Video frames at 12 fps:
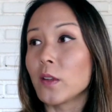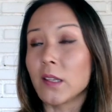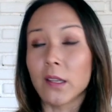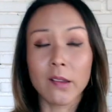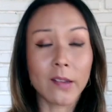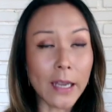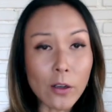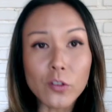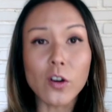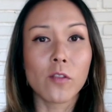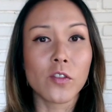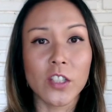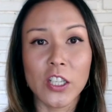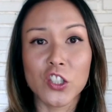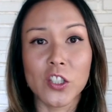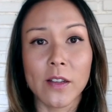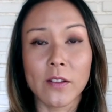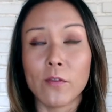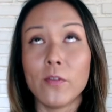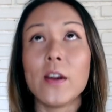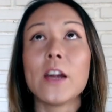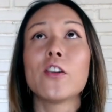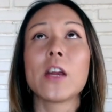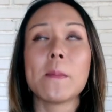the sales conversation is
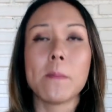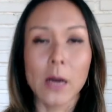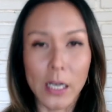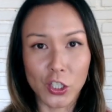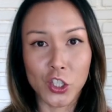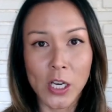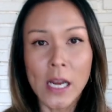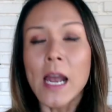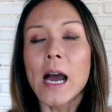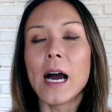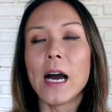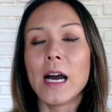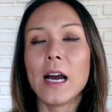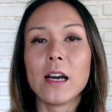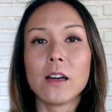very much uh,